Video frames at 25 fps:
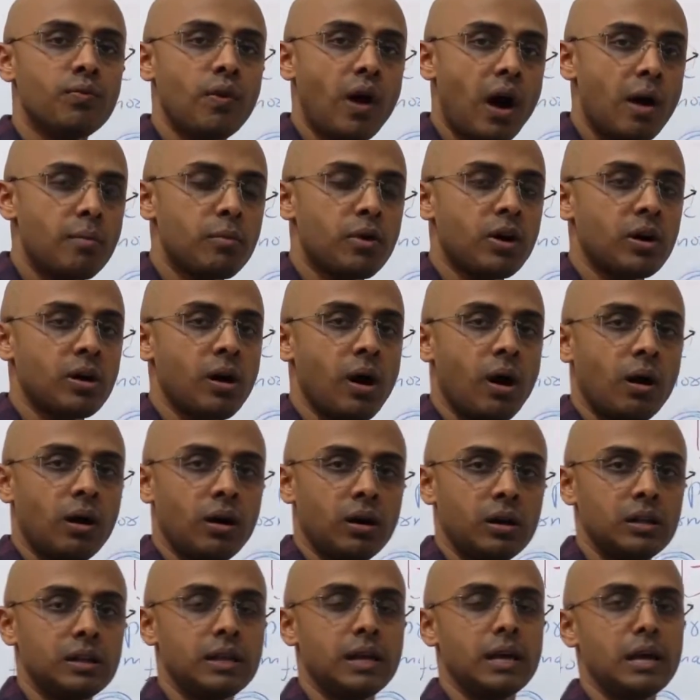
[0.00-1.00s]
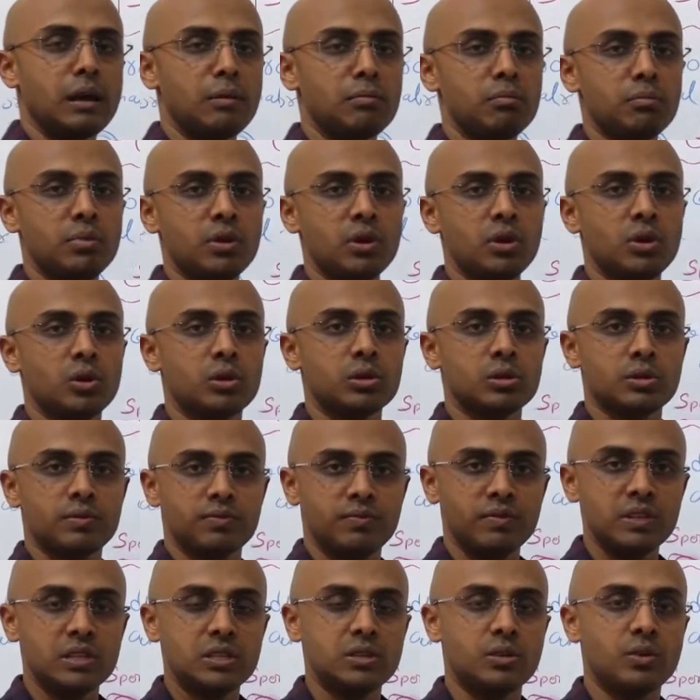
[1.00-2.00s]
among all the
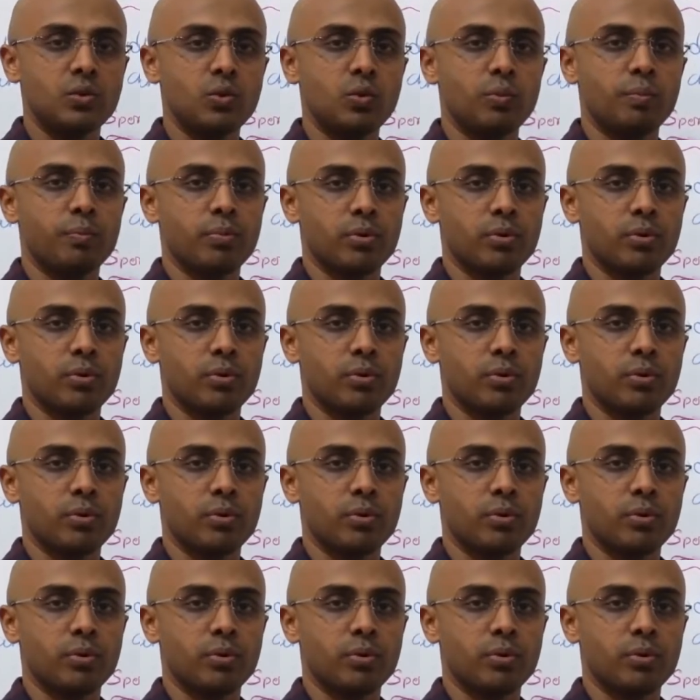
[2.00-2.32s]
embryos which you